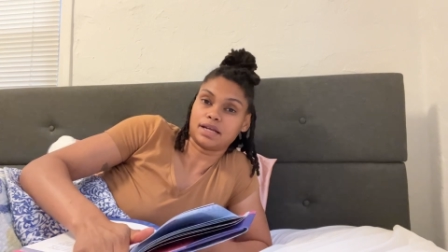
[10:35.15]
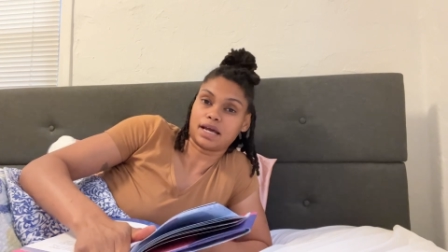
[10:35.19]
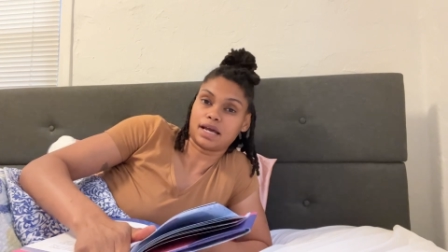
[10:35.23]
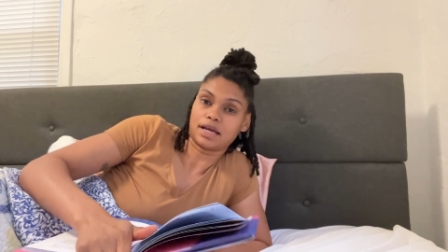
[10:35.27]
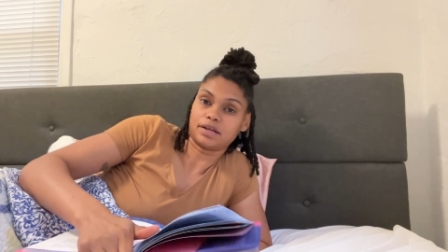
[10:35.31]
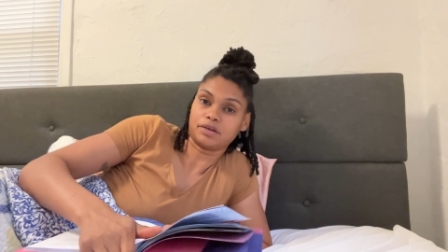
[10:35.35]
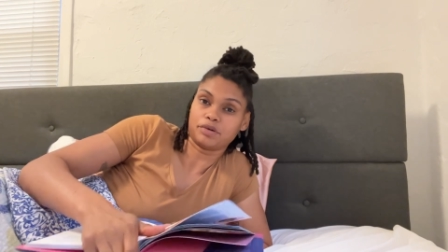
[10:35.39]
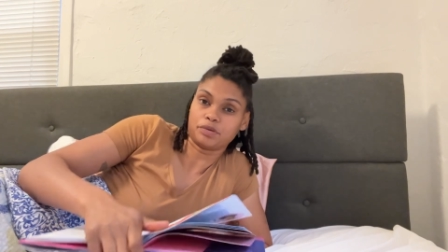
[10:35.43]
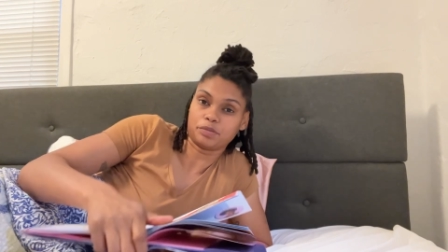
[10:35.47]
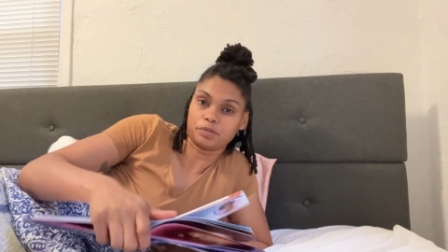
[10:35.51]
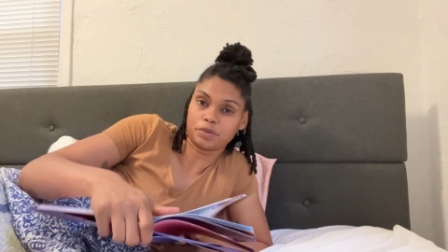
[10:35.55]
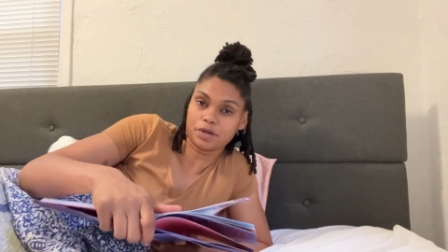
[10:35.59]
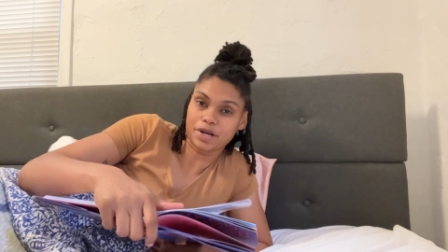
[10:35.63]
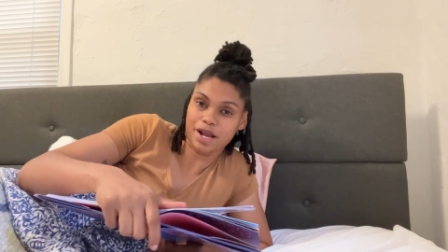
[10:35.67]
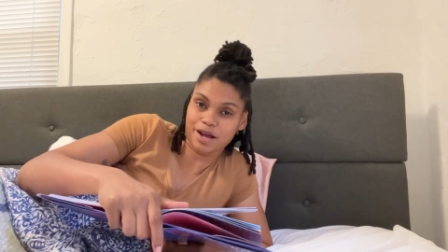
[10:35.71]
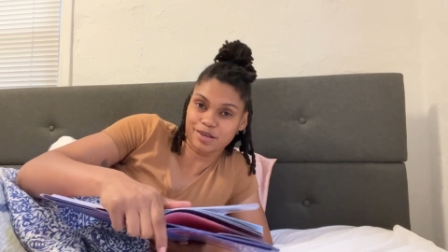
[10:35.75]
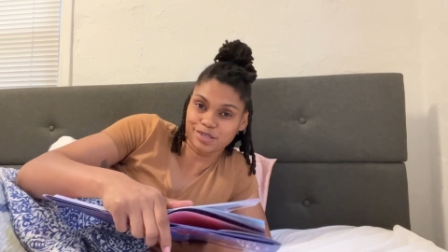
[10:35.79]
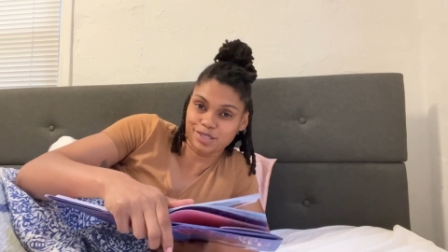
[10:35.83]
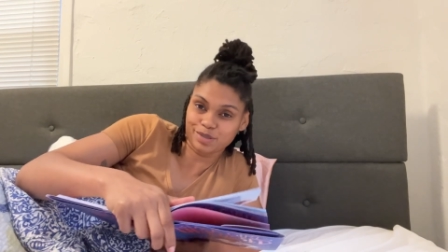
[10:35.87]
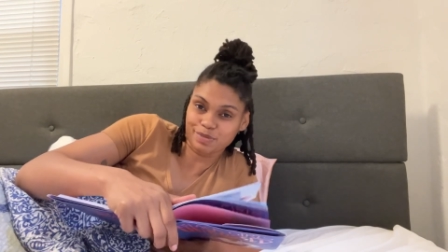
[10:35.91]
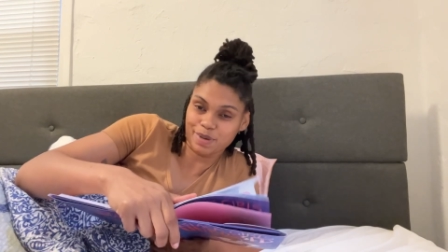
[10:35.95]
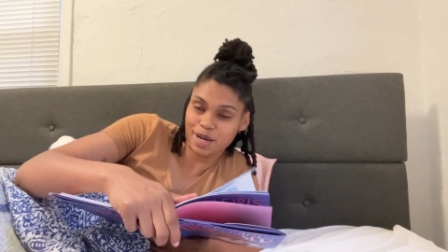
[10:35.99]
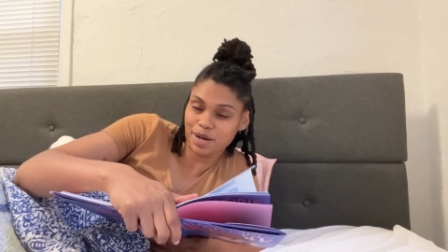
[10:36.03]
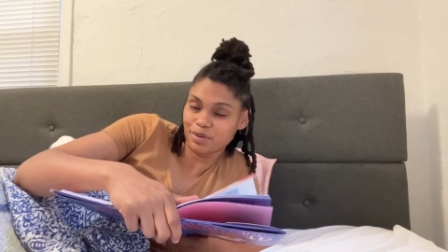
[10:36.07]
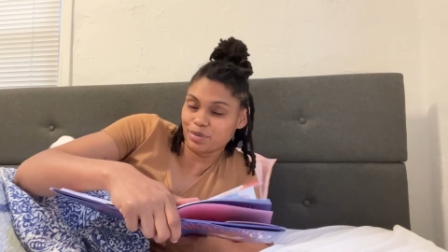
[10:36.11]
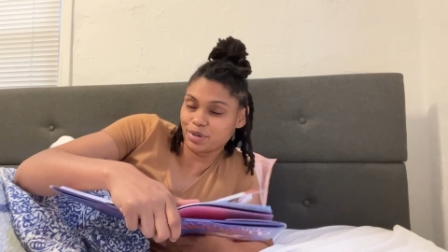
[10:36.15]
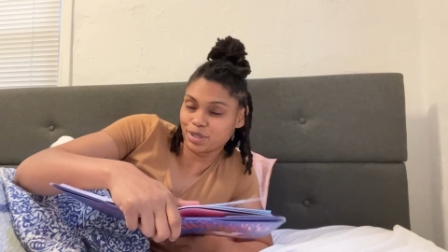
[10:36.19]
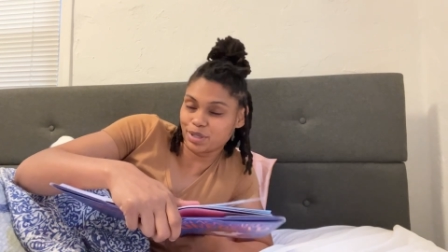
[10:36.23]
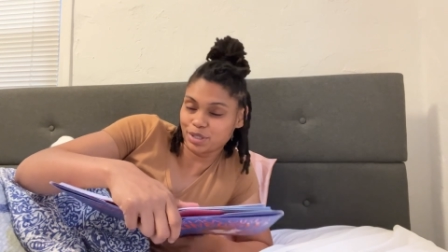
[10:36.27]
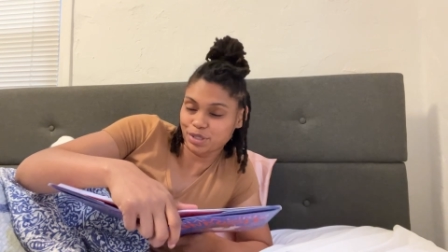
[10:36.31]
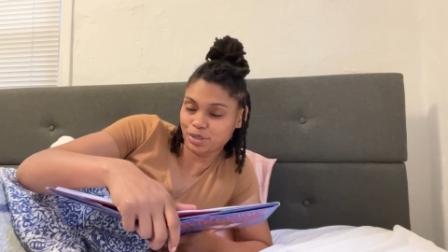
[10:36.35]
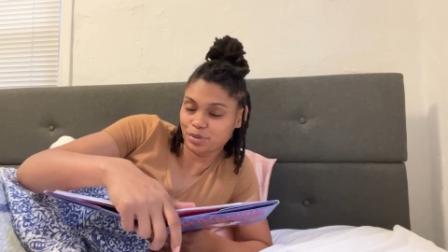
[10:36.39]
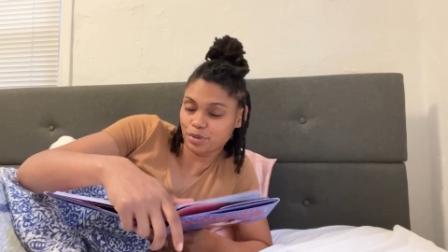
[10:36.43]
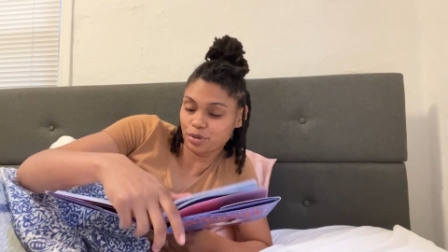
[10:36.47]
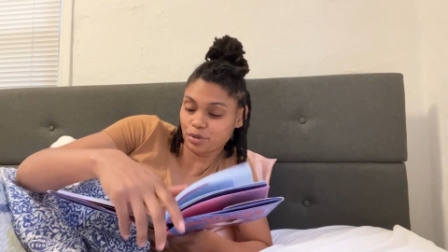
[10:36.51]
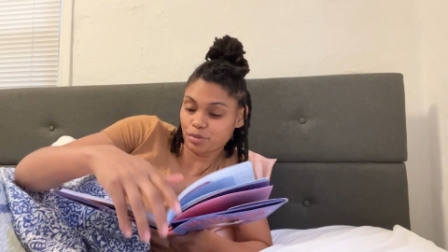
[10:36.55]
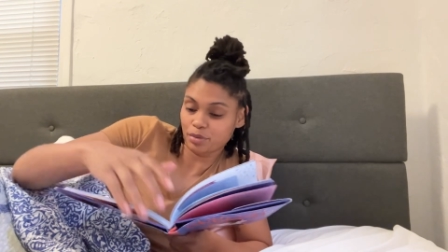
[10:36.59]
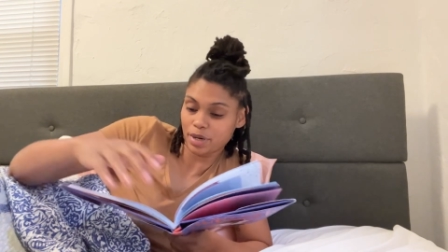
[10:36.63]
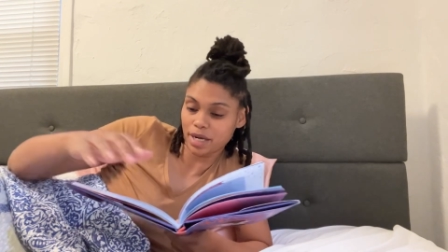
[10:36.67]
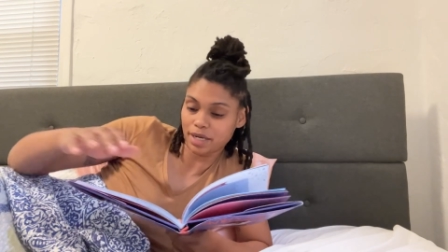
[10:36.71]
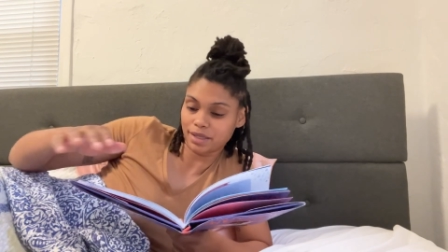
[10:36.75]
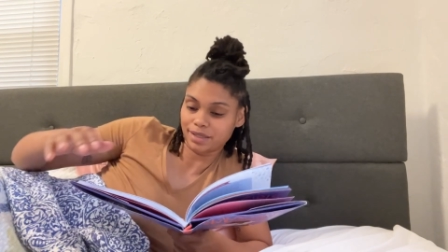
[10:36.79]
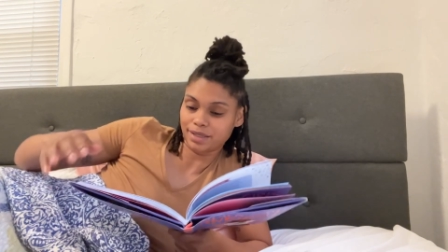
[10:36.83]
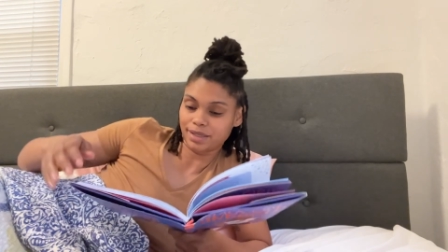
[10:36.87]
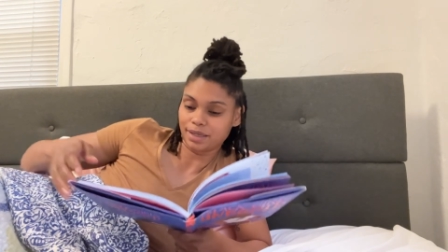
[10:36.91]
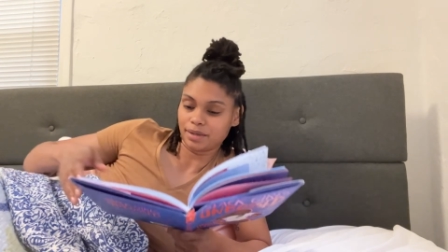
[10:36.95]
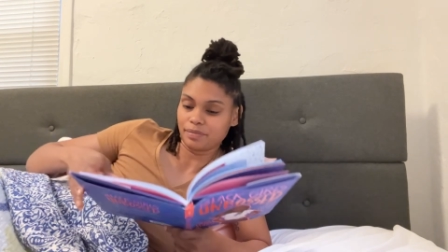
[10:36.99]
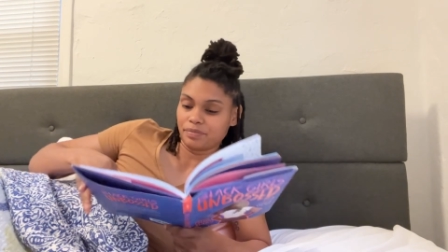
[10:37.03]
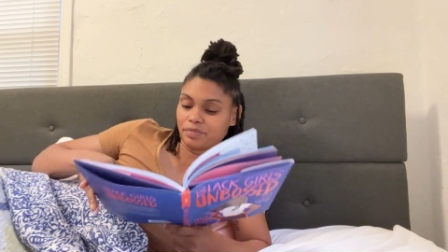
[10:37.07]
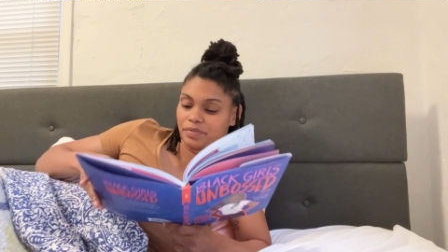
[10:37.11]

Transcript: I don't pronounce my words correctly.